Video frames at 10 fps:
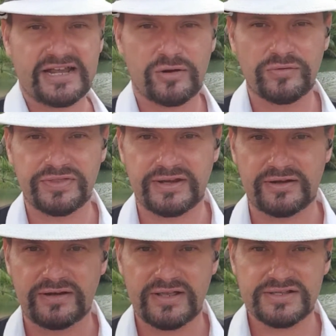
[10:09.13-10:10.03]
out there.
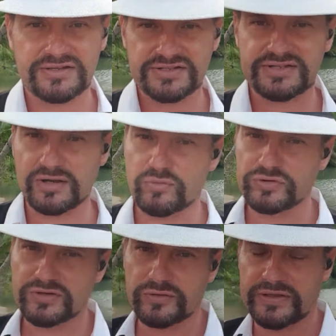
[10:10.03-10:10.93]
So
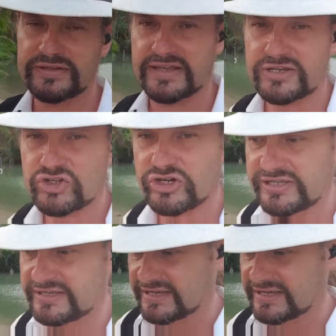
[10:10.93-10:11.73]
someone can actually